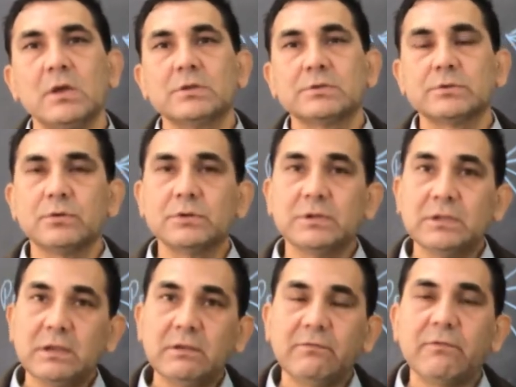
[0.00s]
So
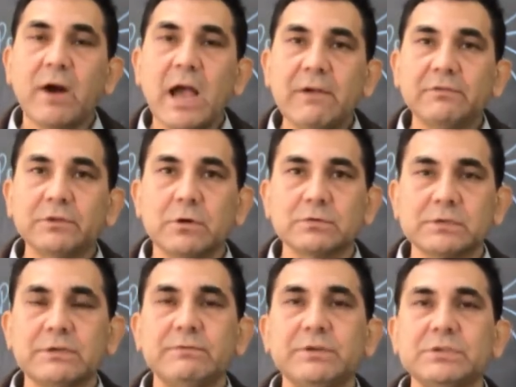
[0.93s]
the
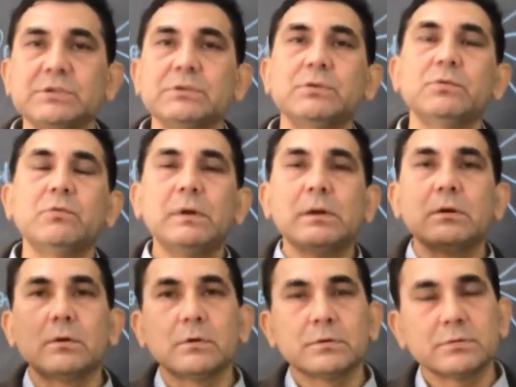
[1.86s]
5,000 which is you will
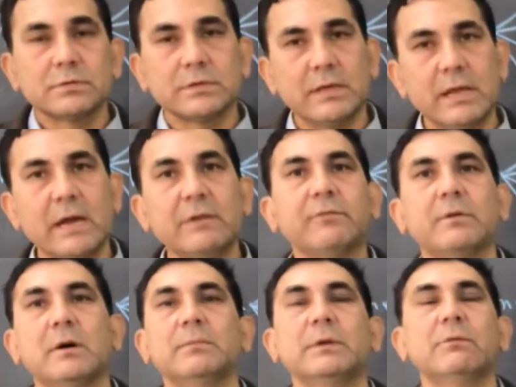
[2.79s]
go to select
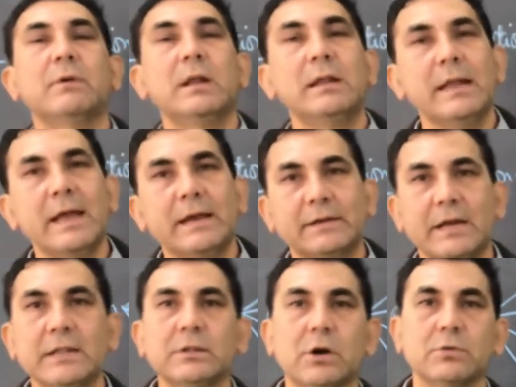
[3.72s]
from the
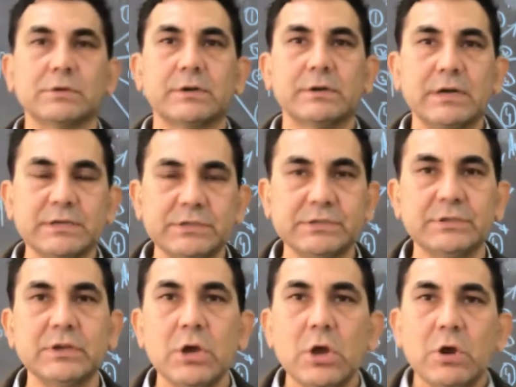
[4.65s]
1,10,000 nurses